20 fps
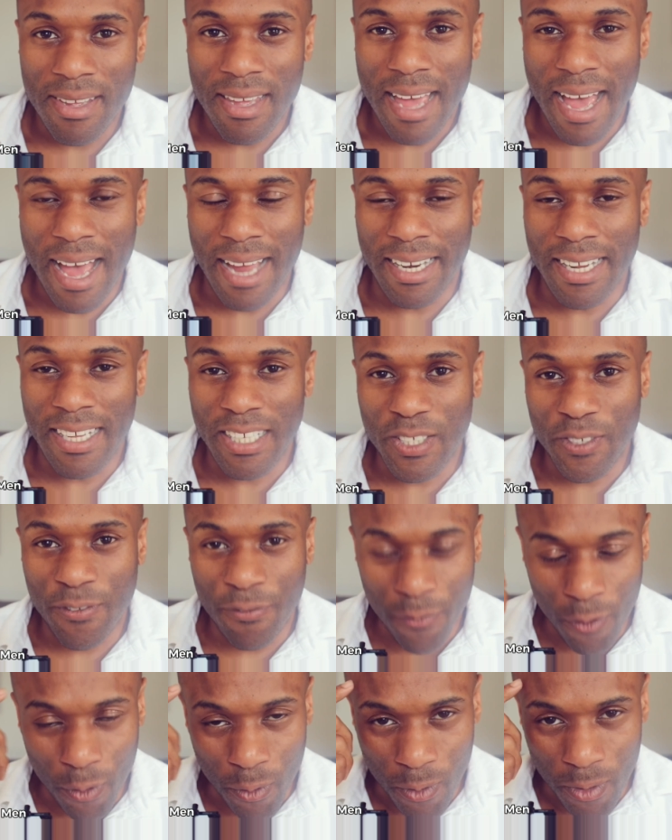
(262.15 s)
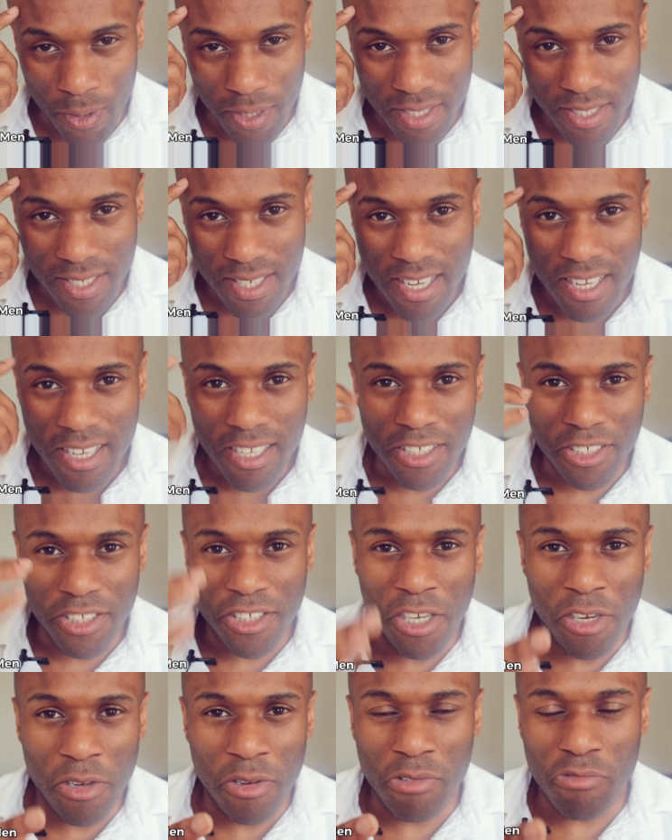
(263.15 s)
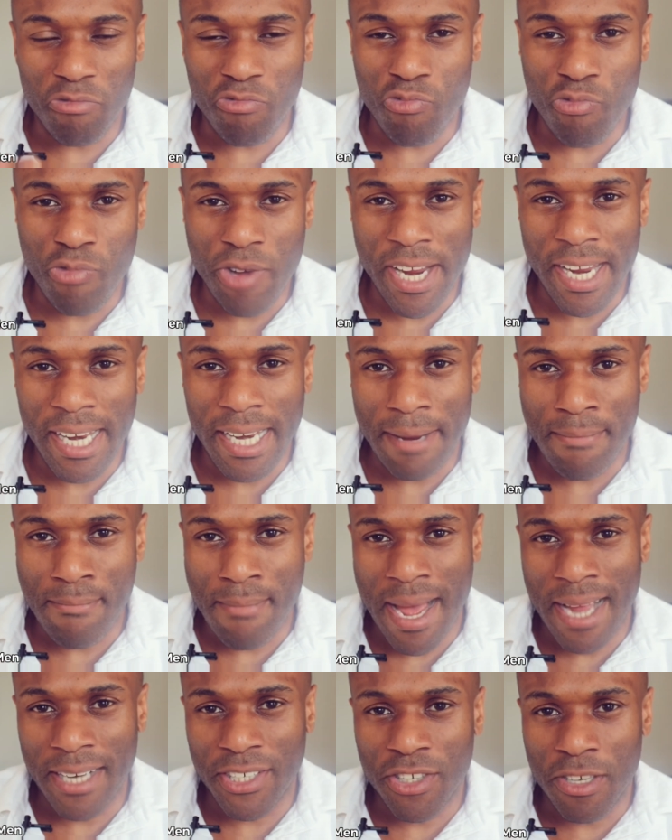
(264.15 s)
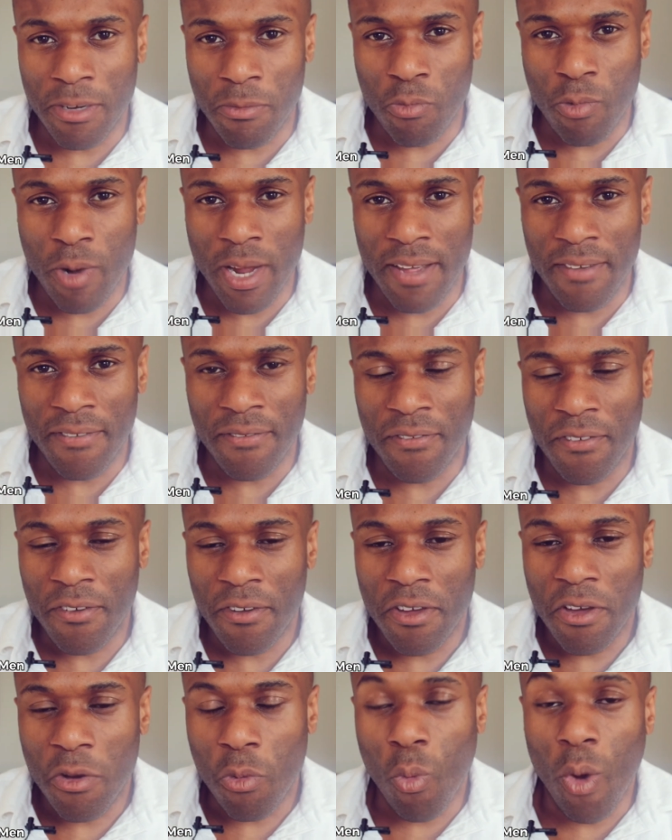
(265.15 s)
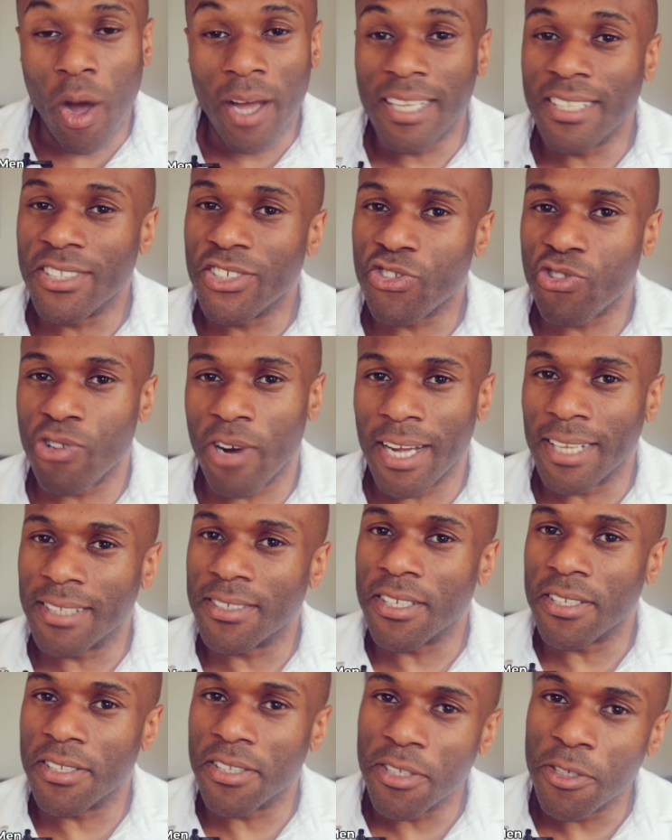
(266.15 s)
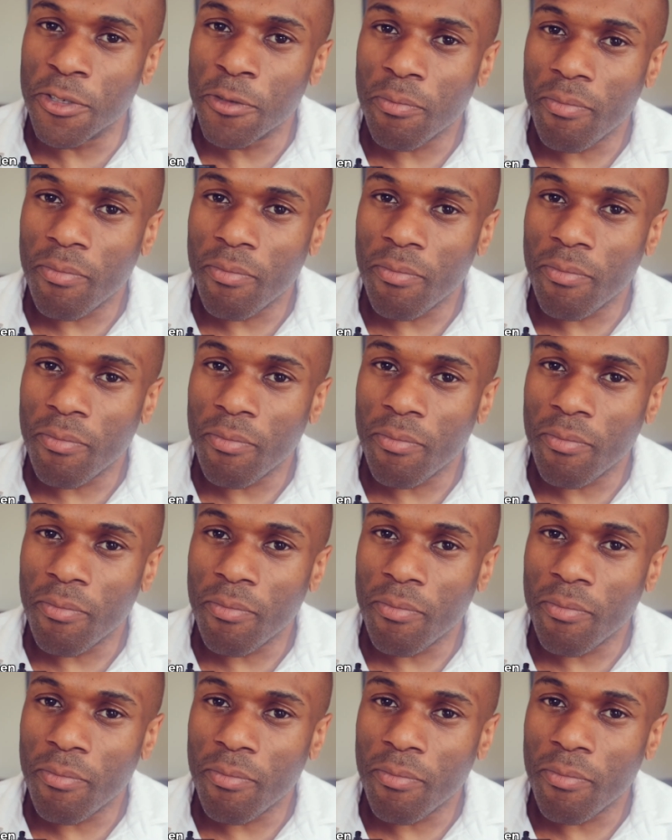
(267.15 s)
and his thoughts don't really match up with what he's trying to do.